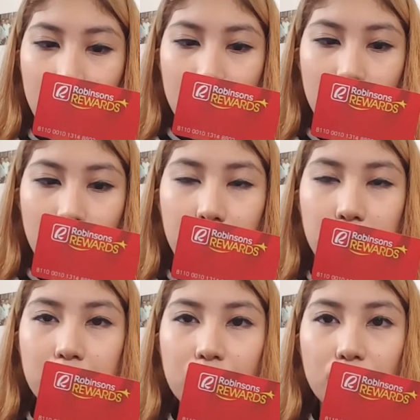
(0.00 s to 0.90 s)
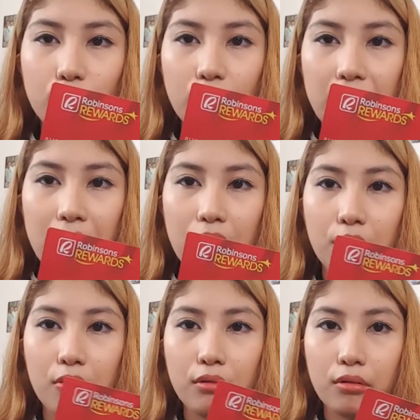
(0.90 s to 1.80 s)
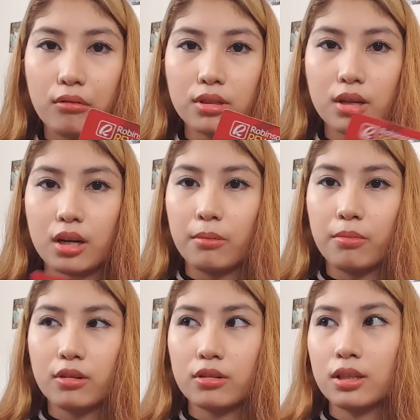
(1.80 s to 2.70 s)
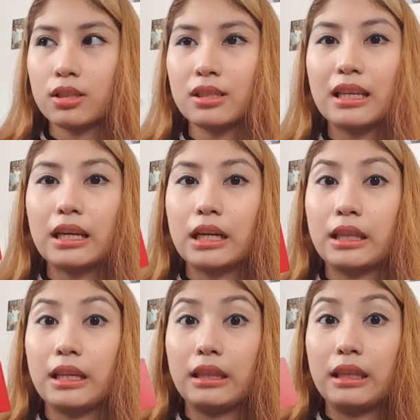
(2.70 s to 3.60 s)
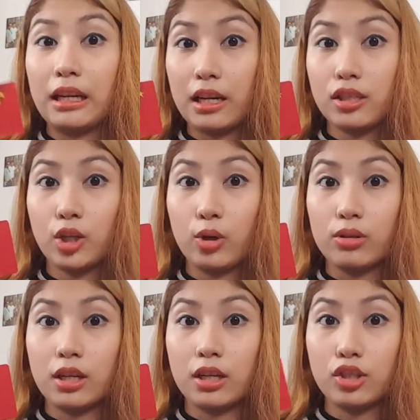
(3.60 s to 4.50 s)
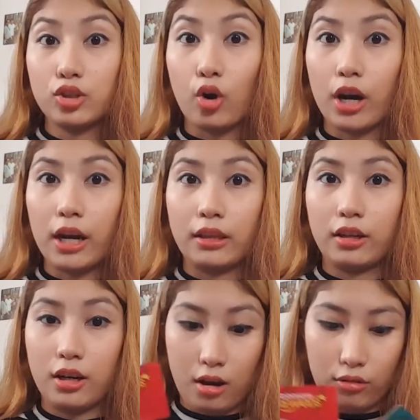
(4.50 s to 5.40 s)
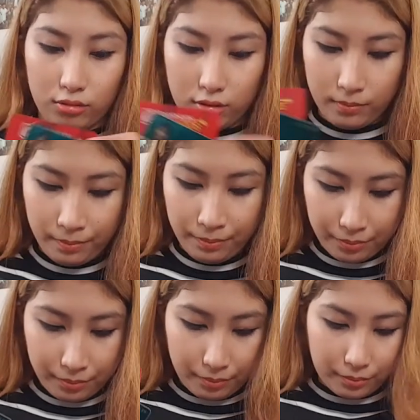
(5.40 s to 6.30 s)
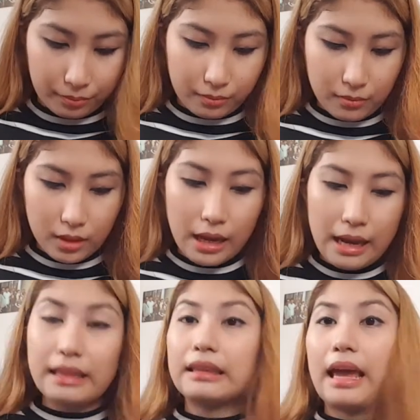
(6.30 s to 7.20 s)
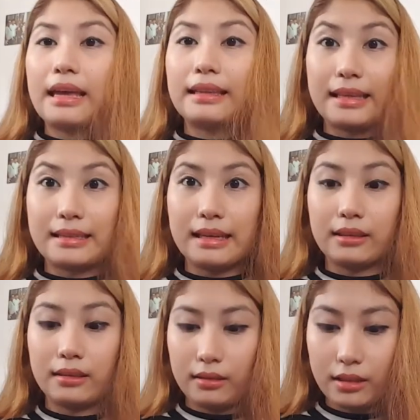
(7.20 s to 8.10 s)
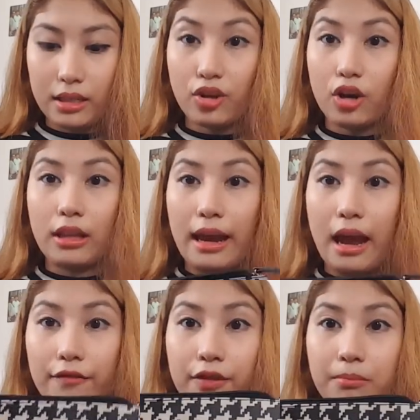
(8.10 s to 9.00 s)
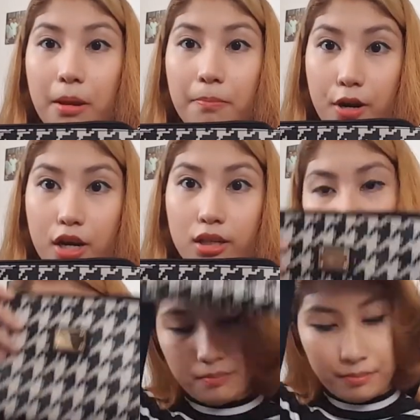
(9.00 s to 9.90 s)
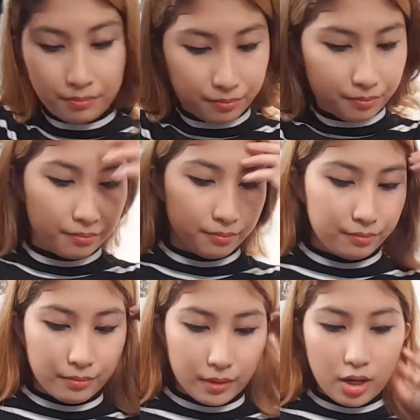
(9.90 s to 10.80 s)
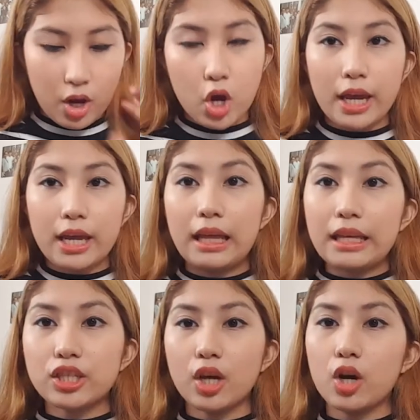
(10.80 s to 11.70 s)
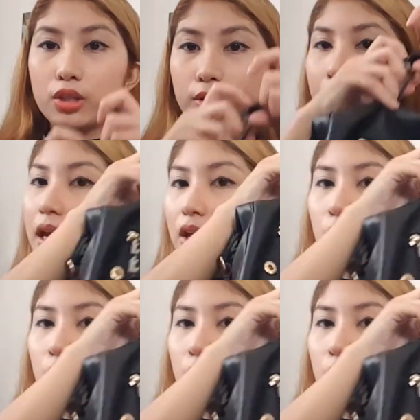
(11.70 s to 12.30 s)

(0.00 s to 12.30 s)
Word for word: Um, I use this when I go grocery because it's the nearest grocery store in our house. And then, that's it. That's all I have in my purse. Okay, let's go to my